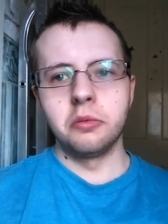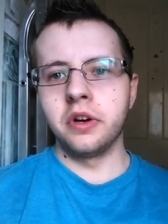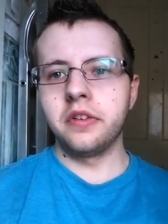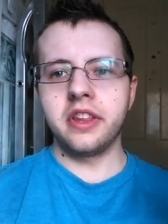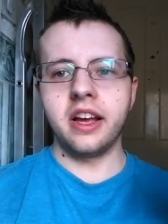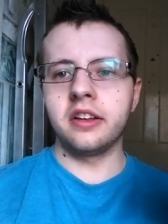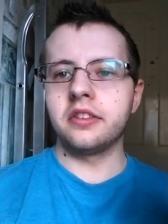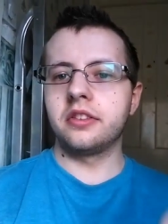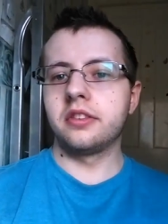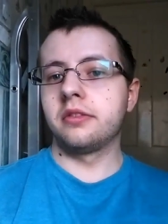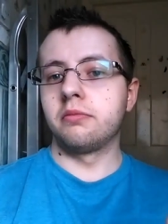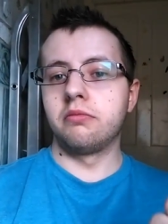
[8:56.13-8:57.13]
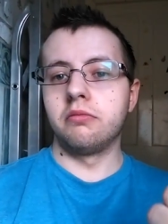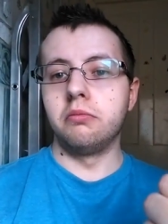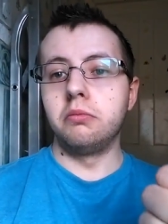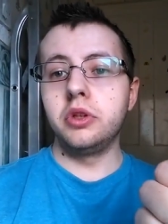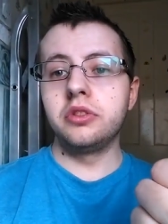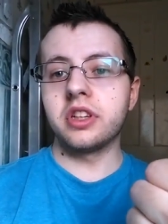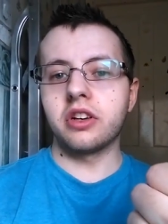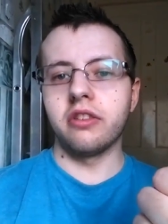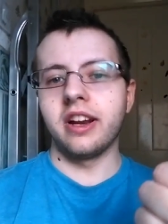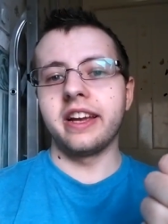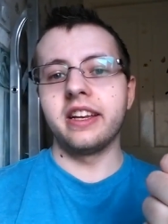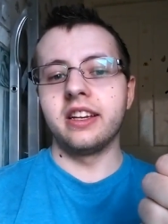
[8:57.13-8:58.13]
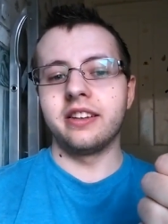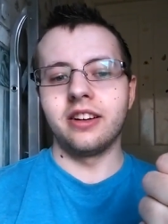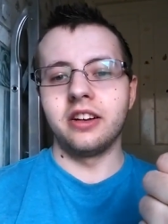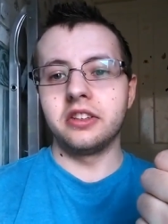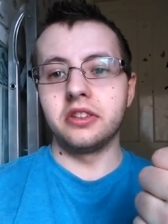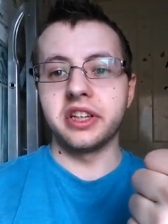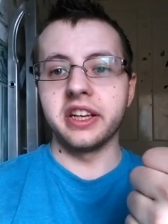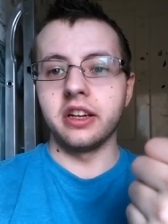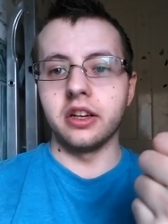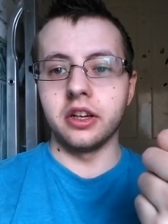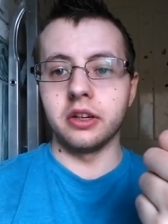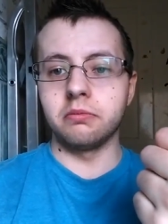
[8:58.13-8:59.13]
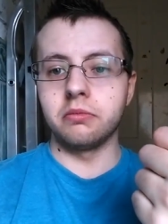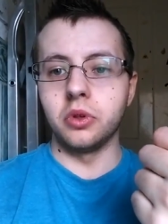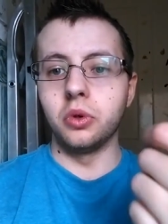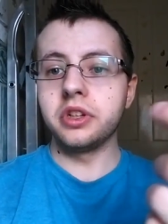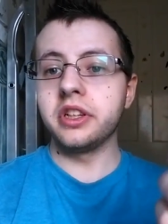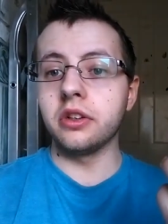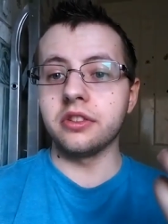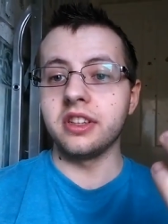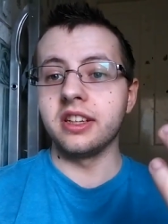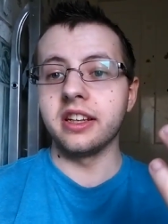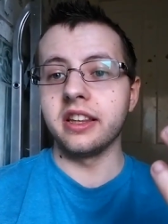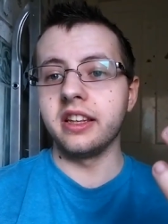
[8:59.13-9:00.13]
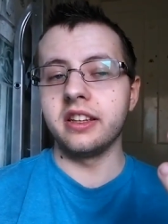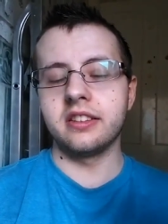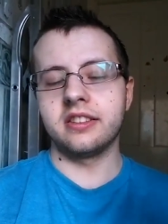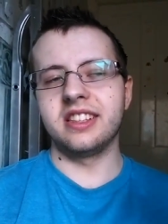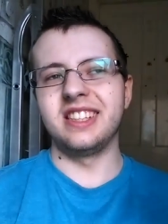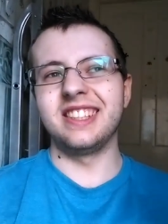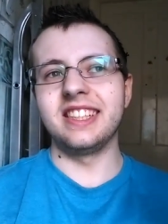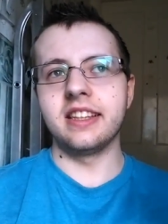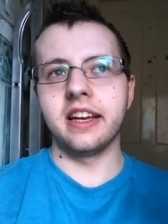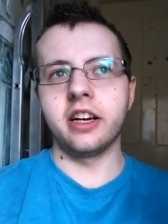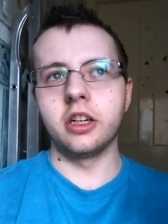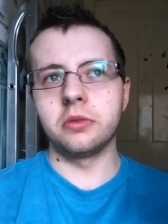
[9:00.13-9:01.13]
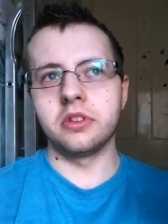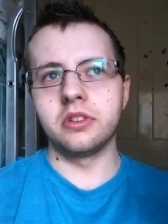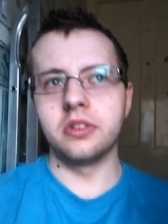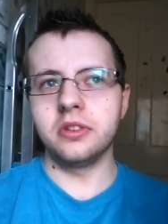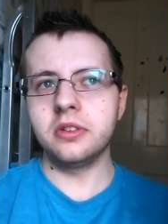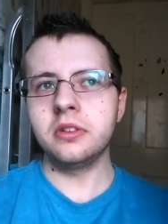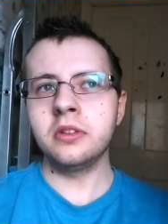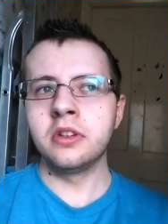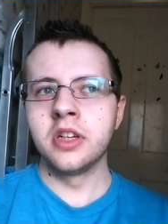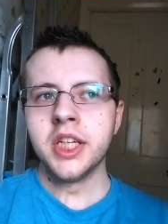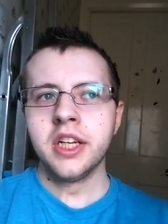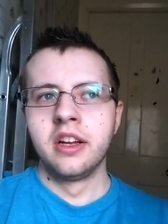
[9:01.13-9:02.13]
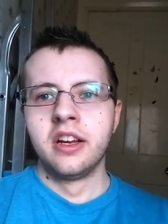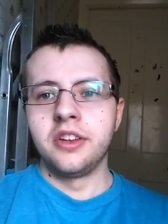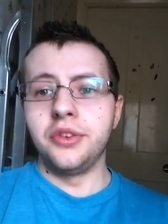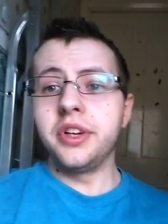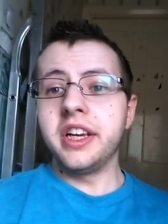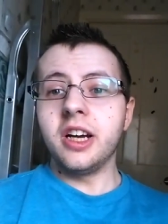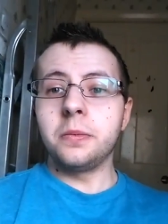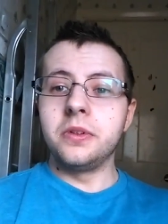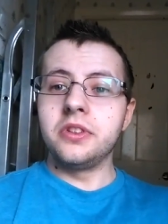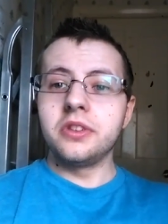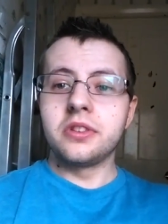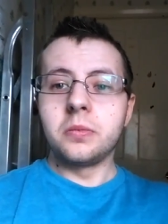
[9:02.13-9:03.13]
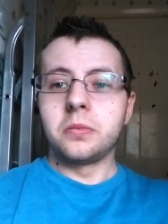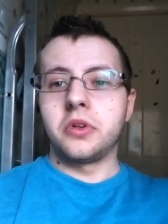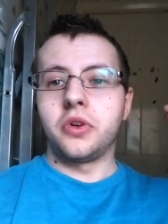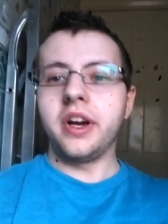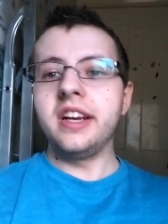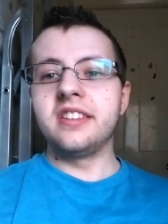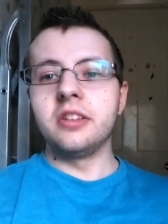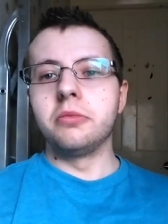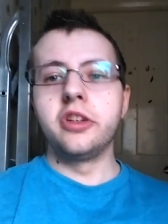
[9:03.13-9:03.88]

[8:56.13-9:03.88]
whether that's music related, like you get a audio CD CD that helps you, or you get up and do some crazy